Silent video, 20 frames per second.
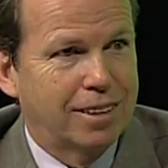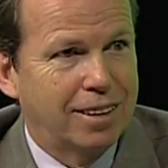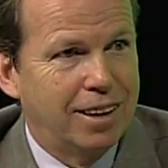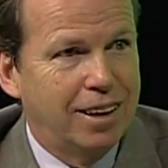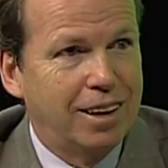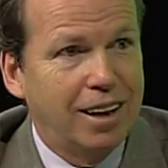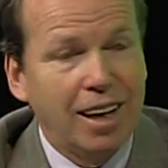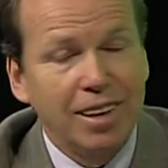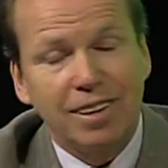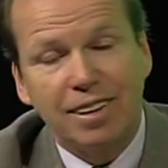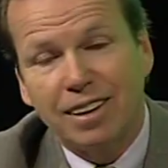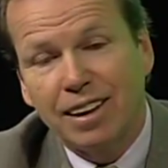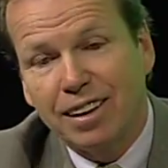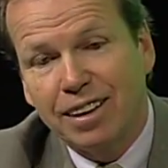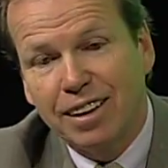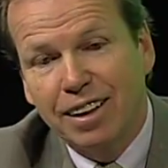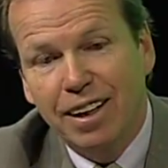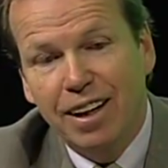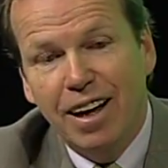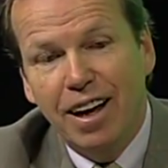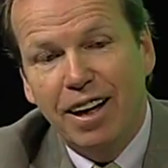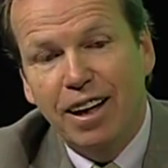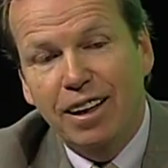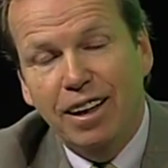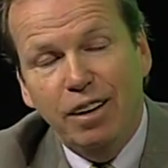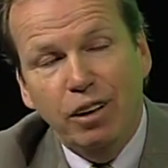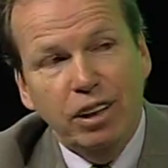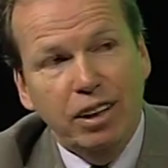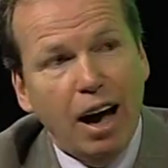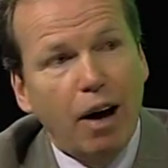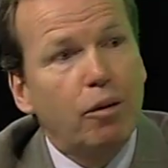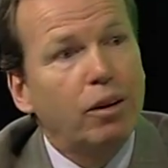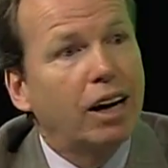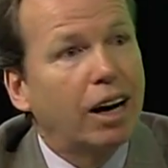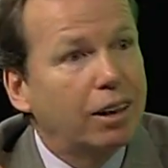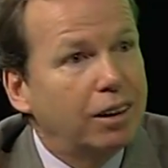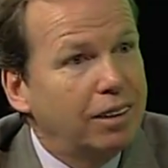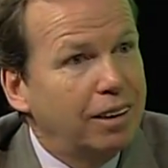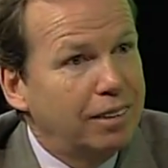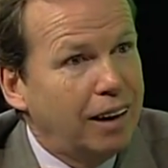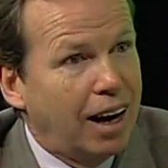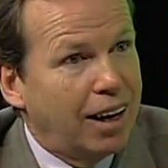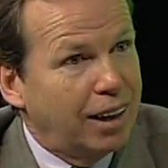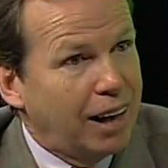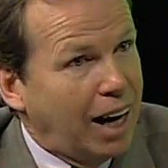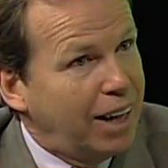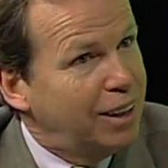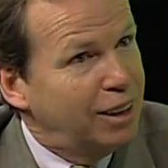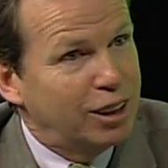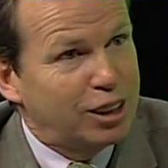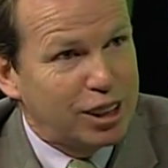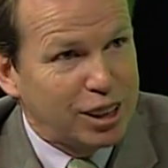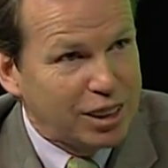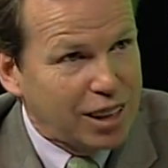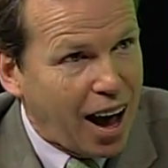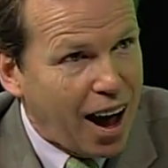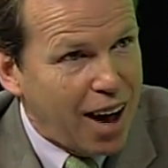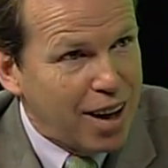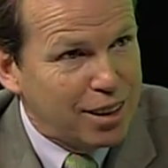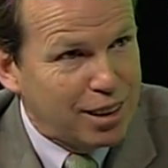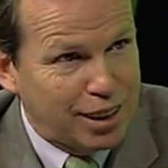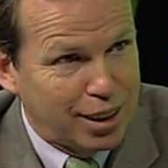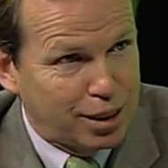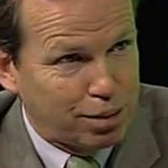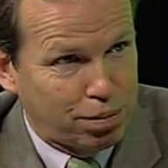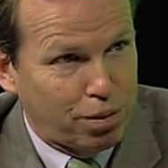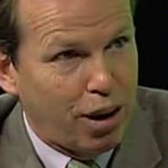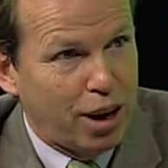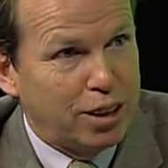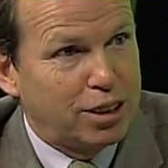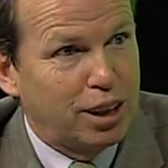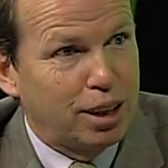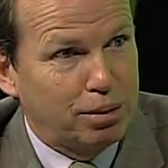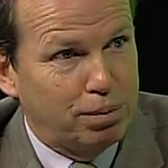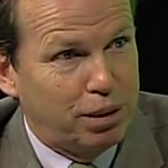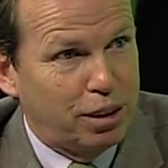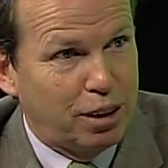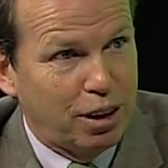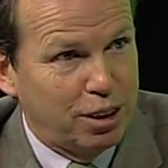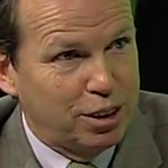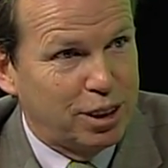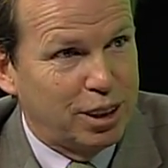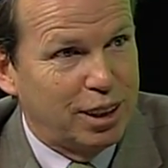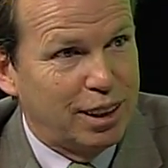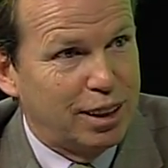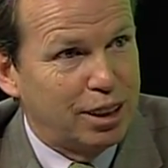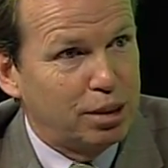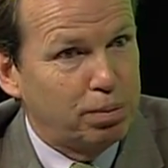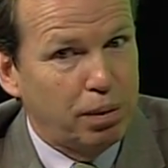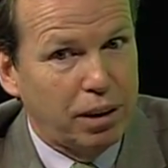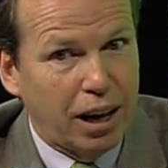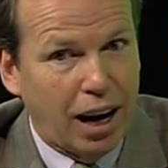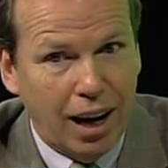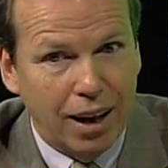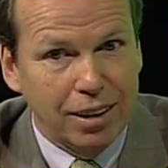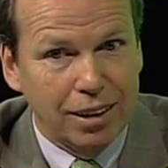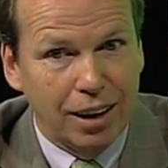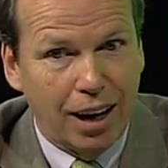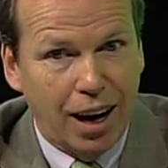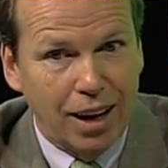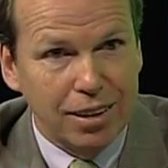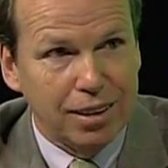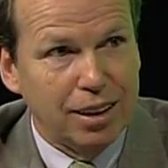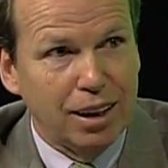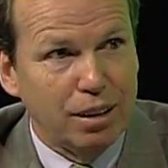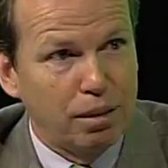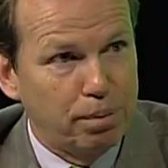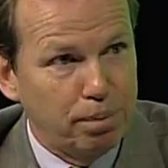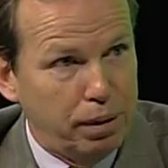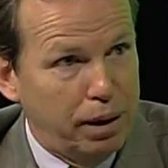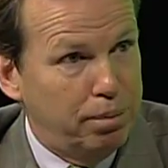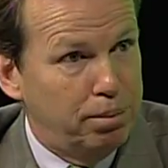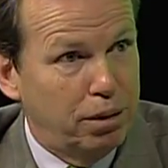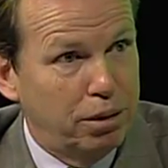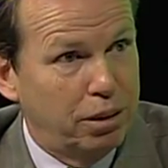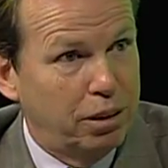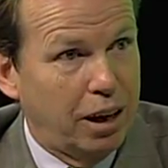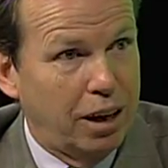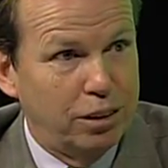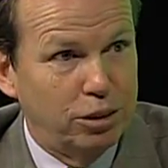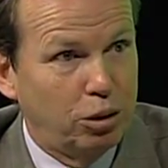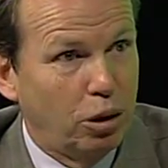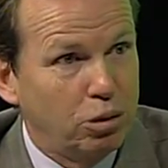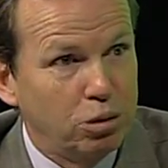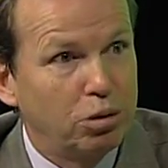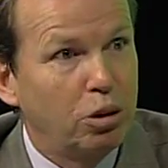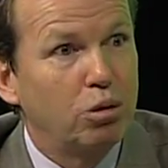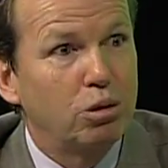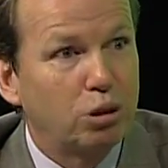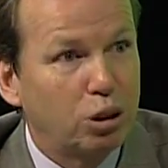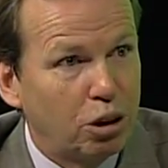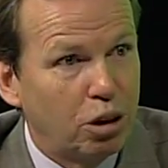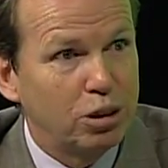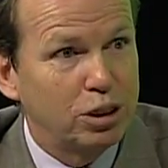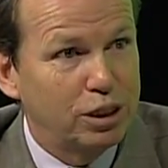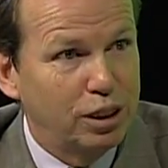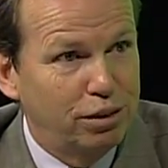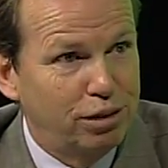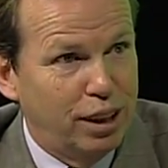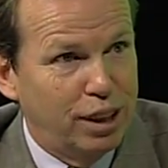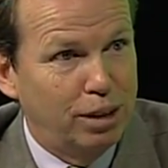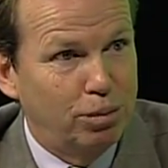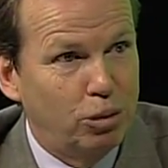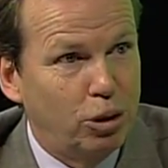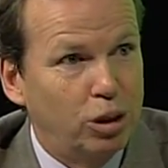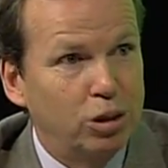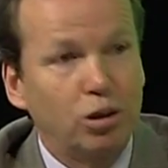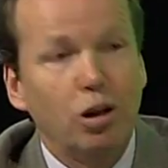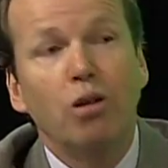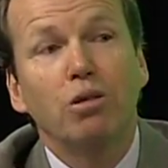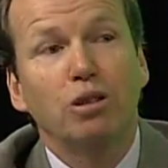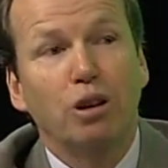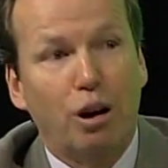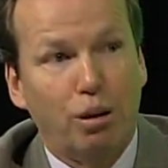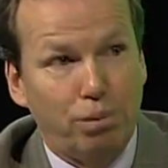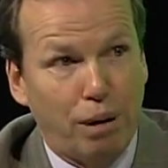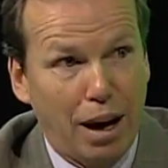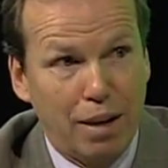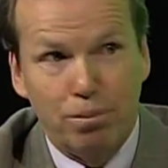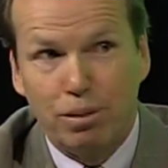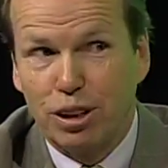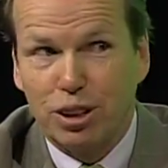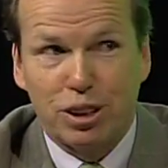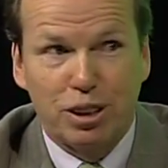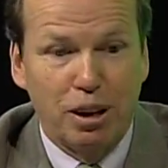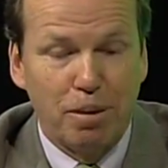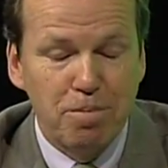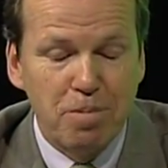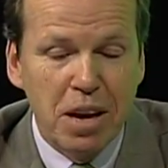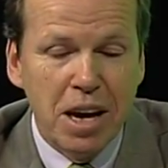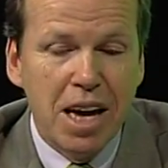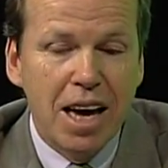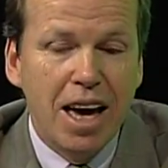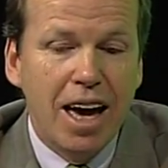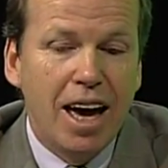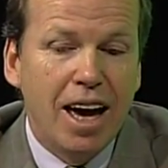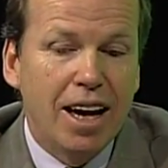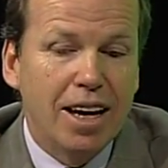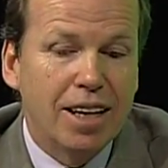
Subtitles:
And I think, now I didn't start this project because of this, but I think people don't know cursive anymore, don't know penmanship. Right.